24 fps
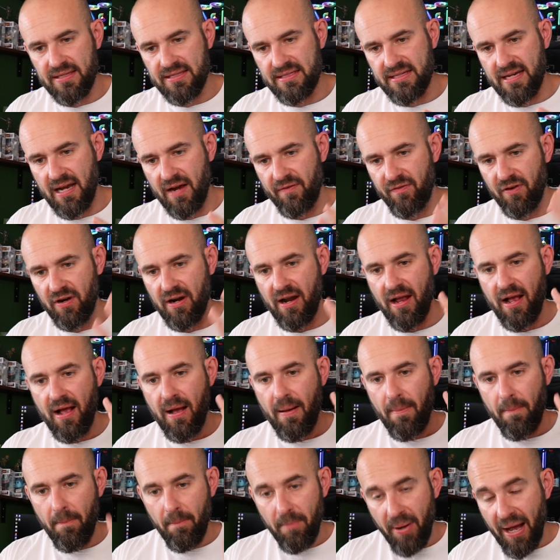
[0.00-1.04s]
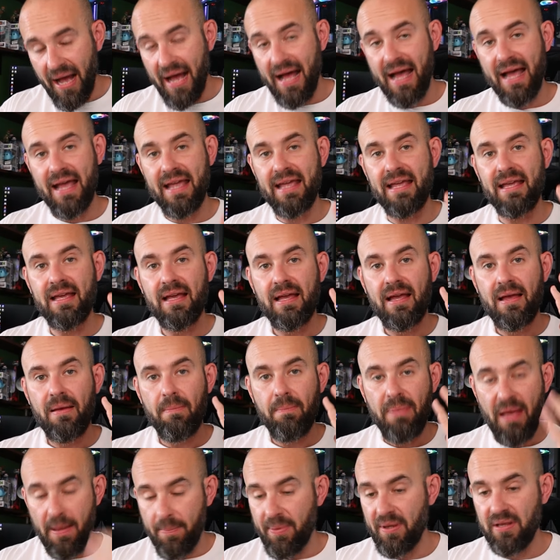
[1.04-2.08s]
this cover by
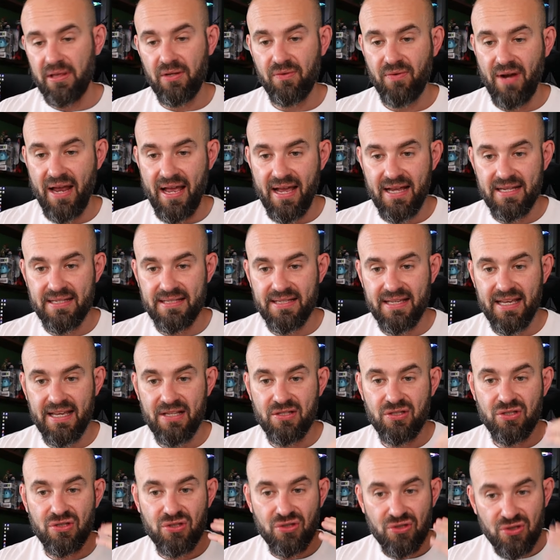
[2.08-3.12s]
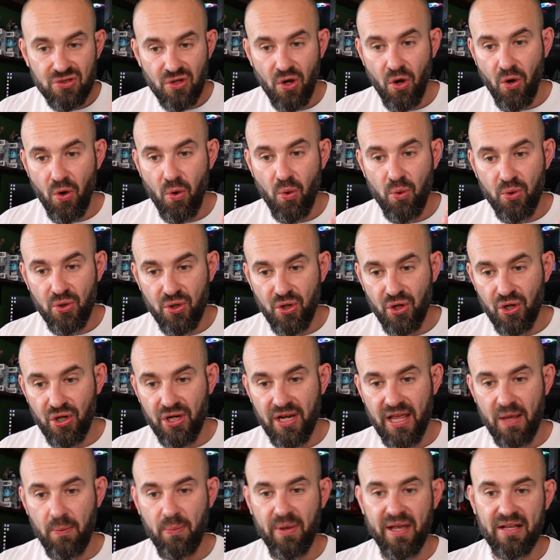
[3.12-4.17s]
Pepe Larraz is so
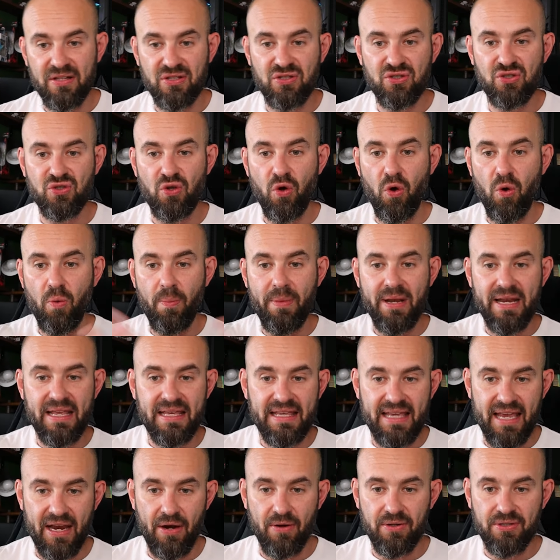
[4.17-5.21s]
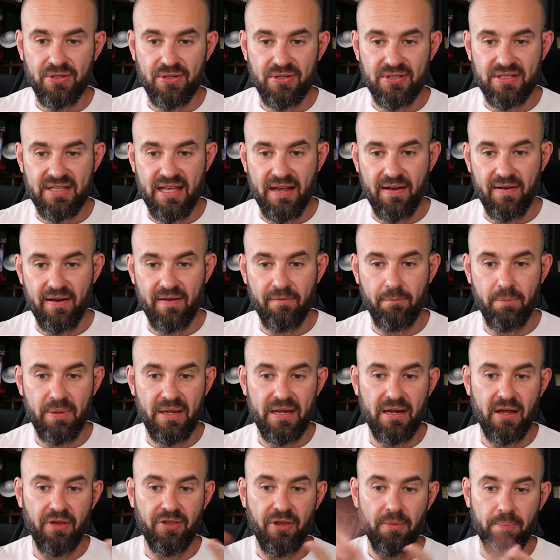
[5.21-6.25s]
good, and we get so many characters that have
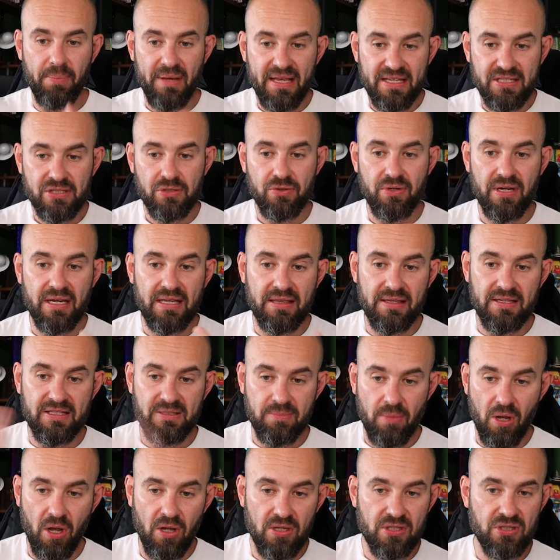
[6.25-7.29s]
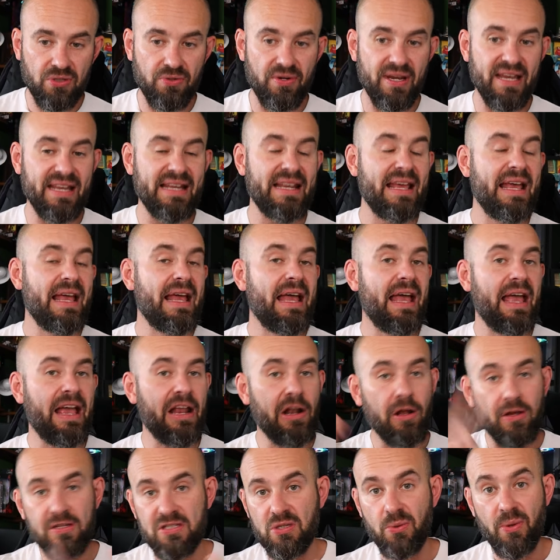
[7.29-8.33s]
been on the big screen, the small screen,
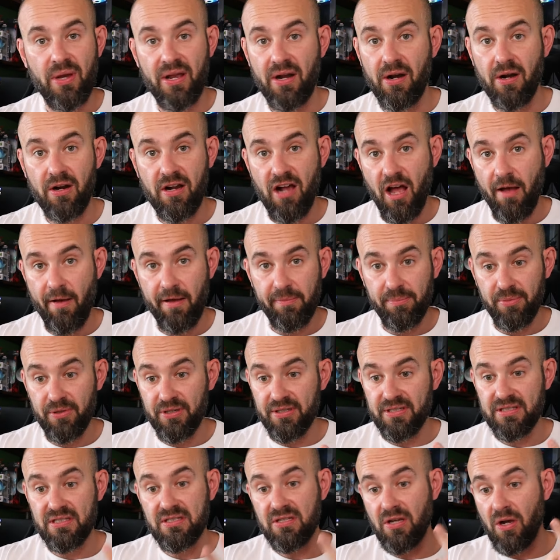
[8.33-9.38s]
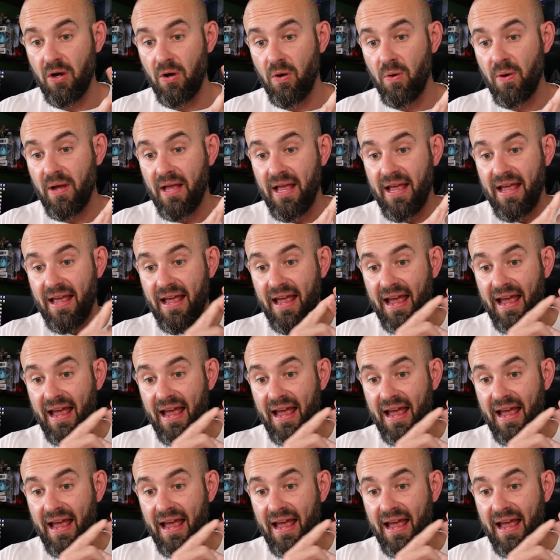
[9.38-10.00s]
and also in our comic books. So